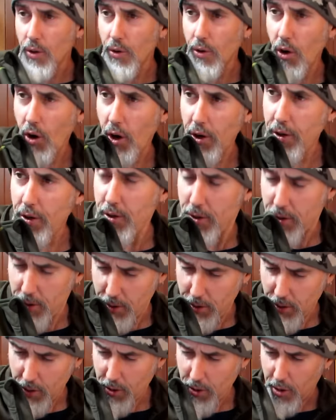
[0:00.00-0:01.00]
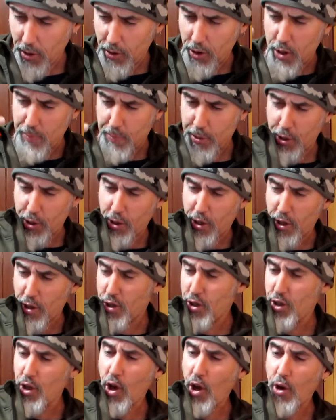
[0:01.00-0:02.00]
Right. This particular
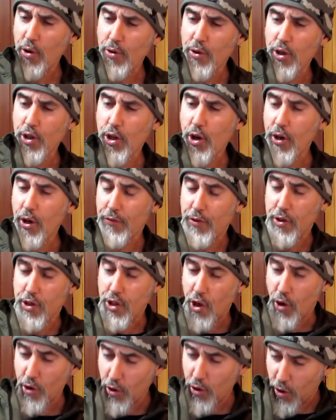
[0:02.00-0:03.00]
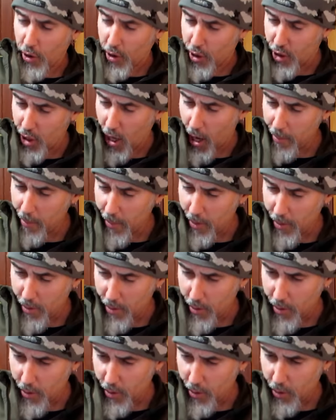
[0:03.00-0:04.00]
stone, you don't have to soak like some,
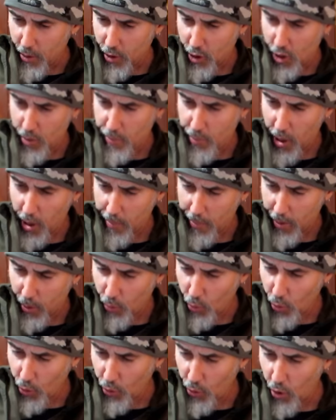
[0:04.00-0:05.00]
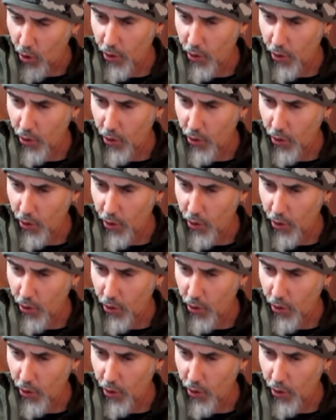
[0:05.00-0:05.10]
just spray a bit of water